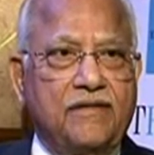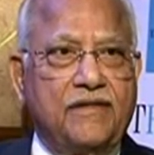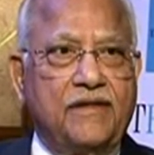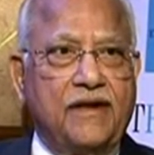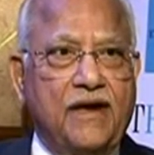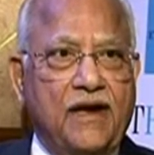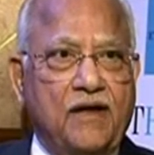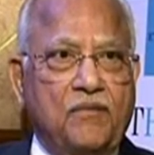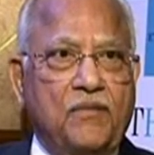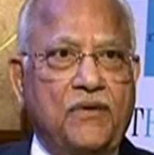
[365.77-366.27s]

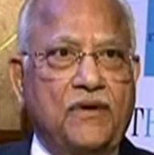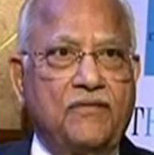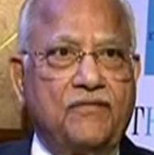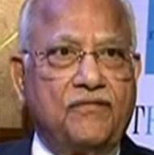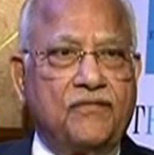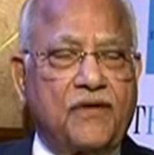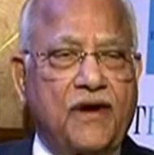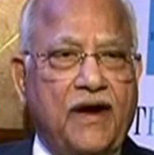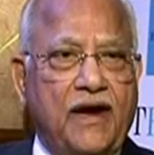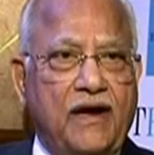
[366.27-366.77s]
the number
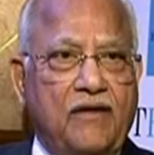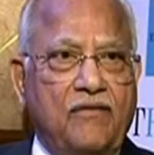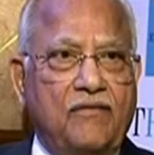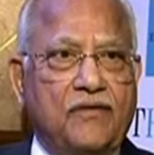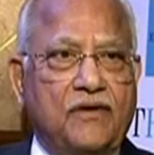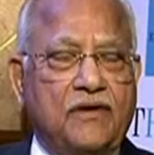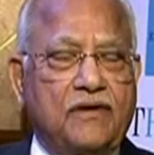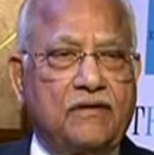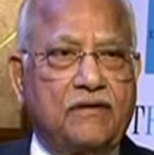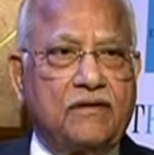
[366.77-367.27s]
of
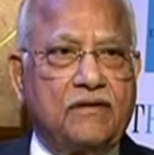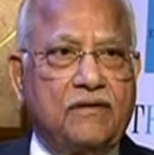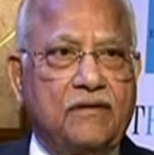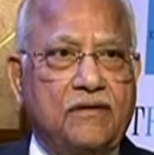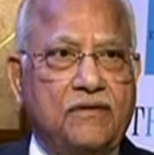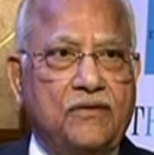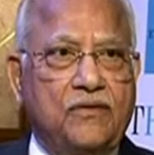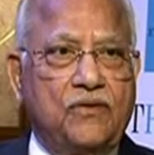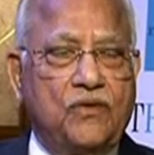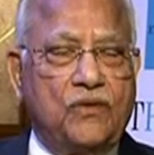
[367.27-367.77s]
cadaver
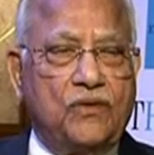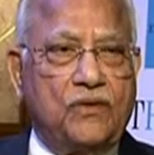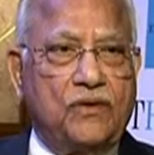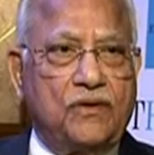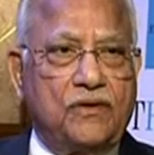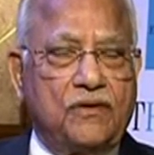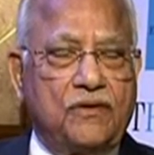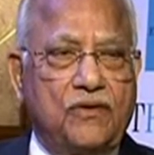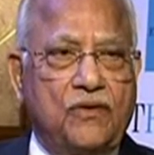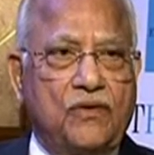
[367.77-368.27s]

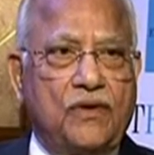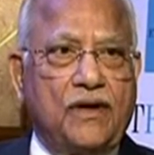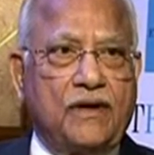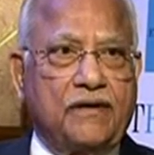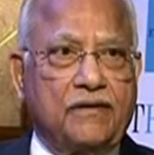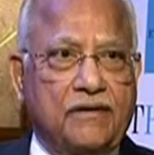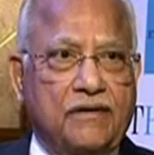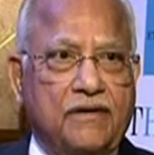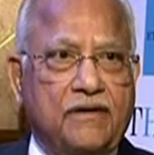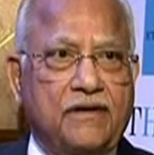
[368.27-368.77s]

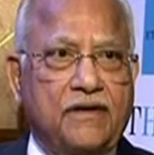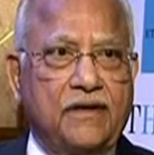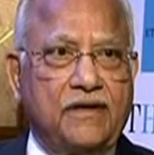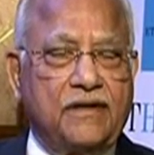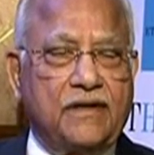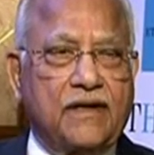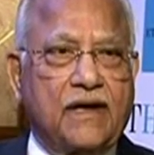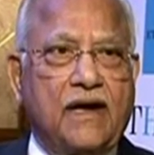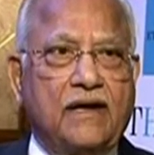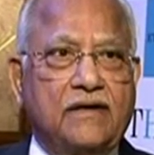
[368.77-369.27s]
donors
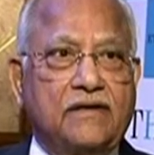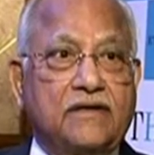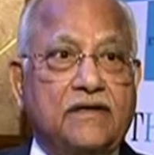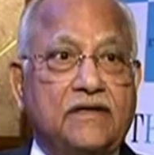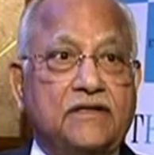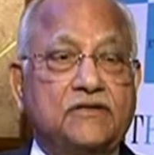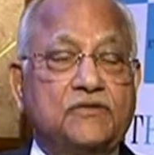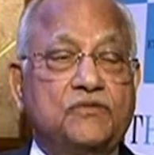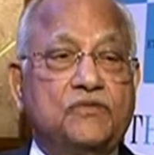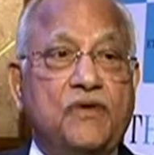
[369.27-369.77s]
in the
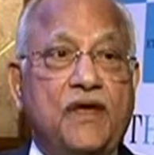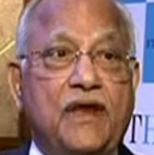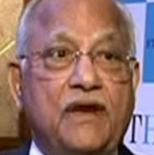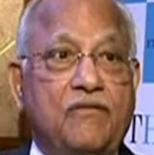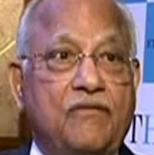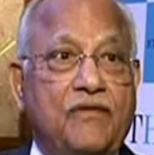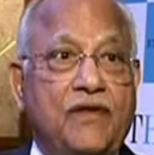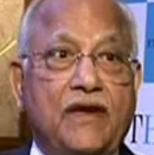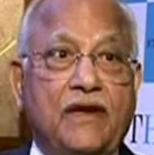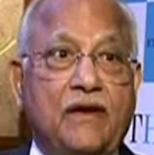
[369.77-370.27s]
country is
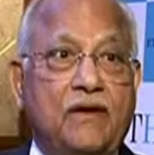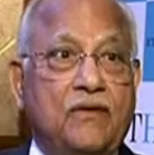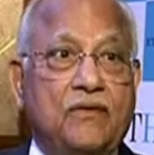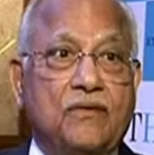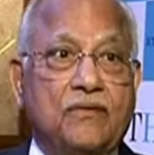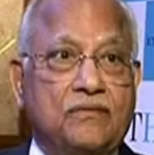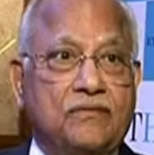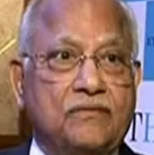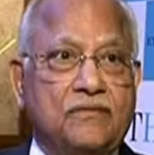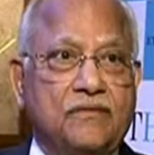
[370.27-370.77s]
very, very
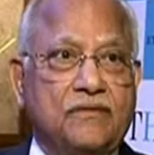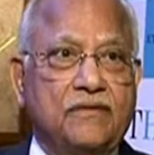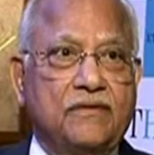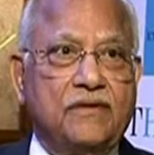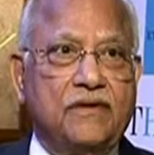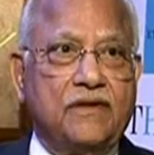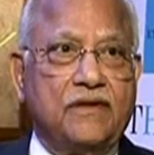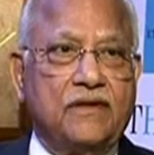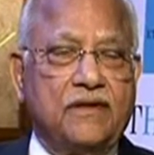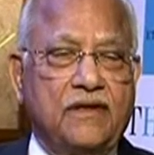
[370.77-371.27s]
low,
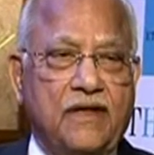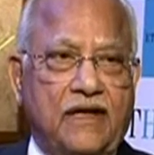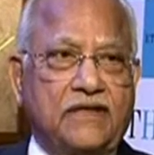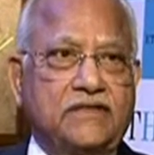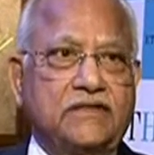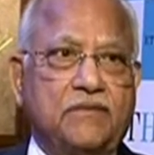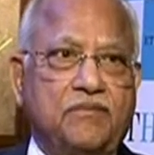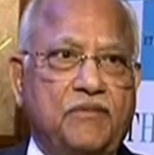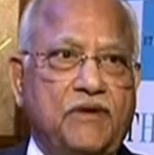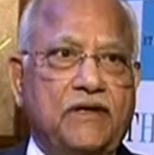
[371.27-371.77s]

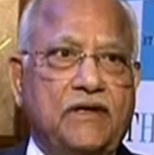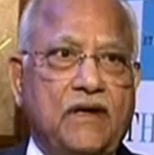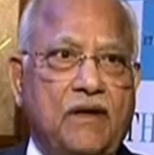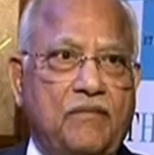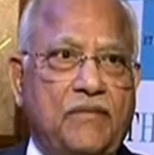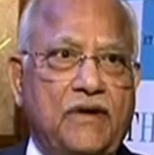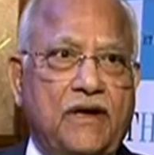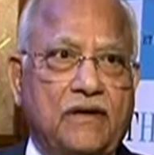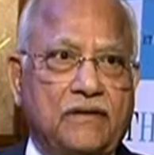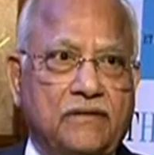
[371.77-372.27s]
except in
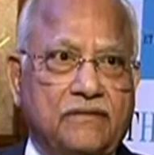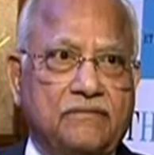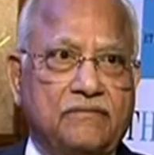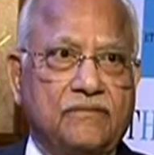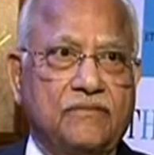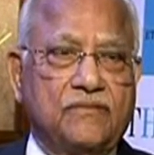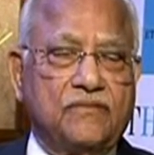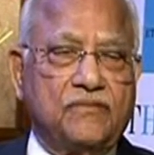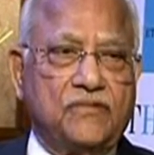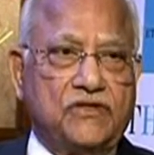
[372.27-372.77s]
Tamil Nadu,
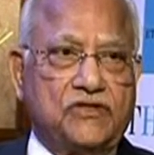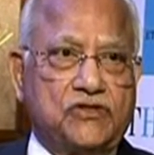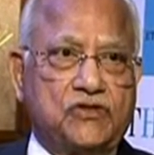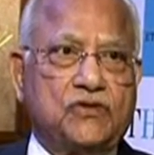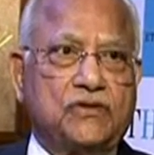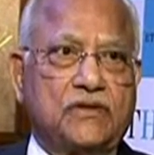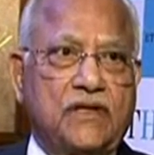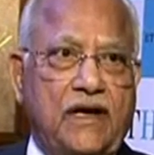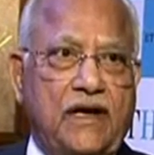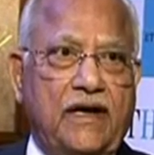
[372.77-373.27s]
which
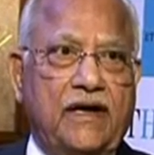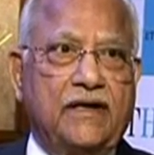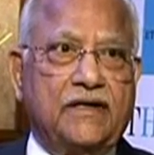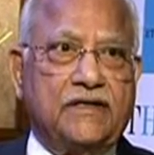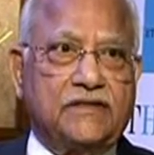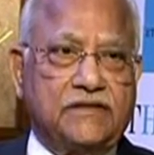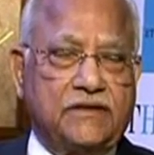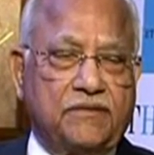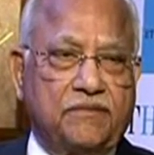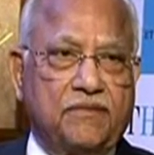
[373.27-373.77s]
took the
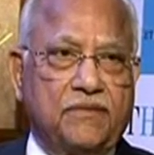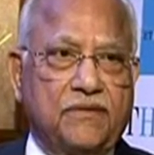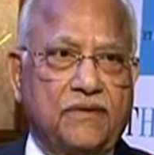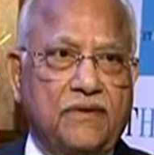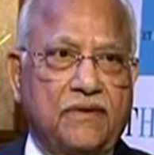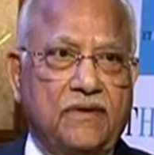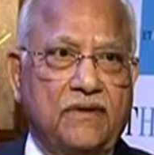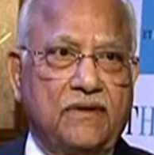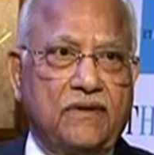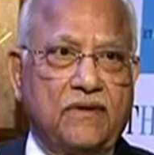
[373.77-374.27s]
leadership.
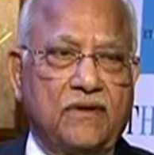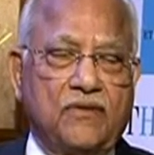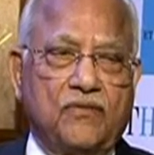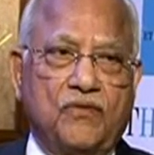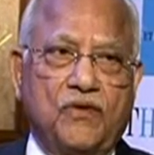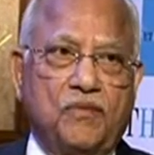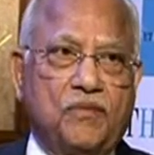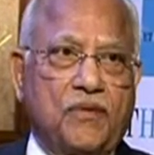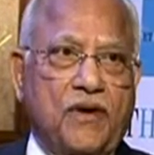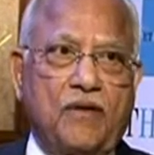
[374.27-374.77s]

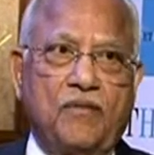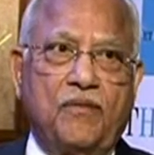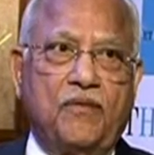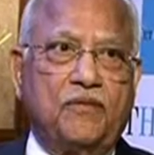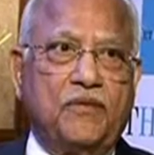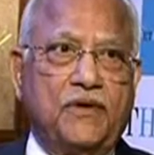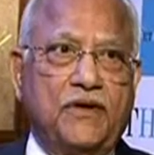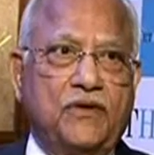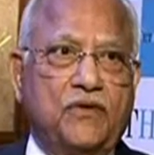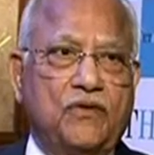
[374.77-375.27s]
We
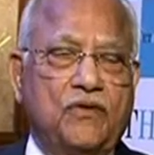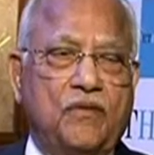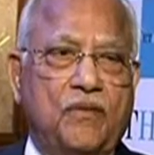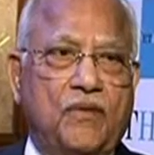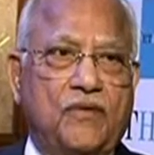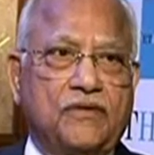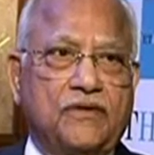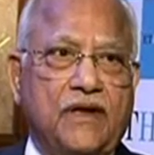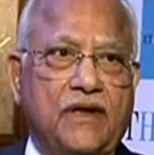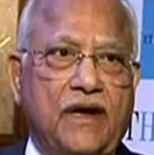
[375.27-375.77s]
probably do
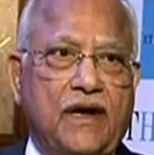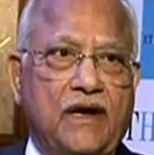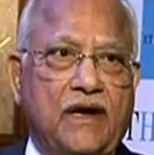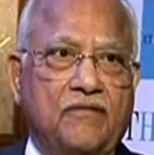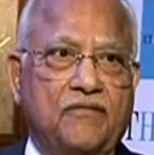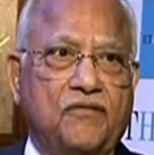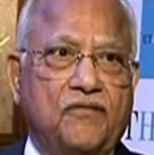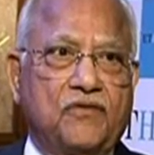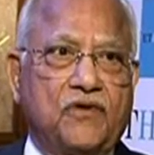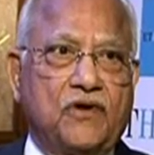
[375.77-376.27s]
about
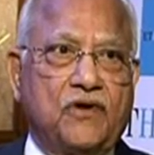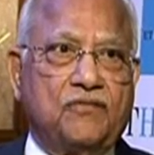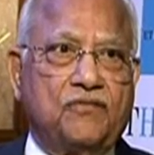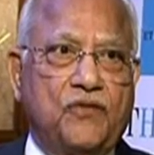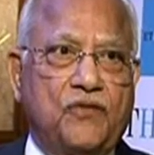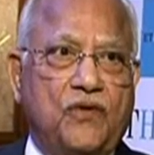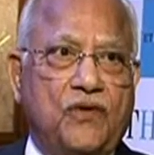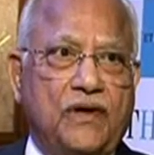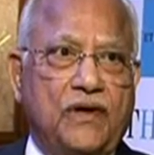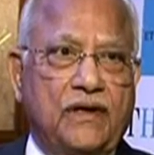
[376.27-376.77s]
350 to
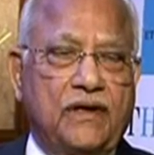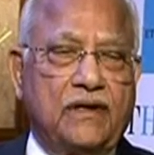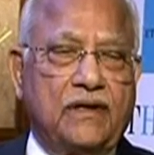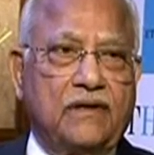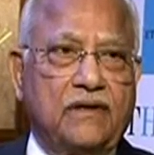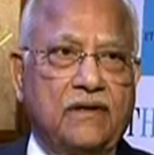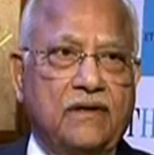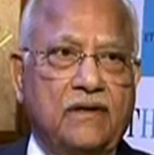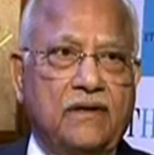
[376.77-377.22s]
400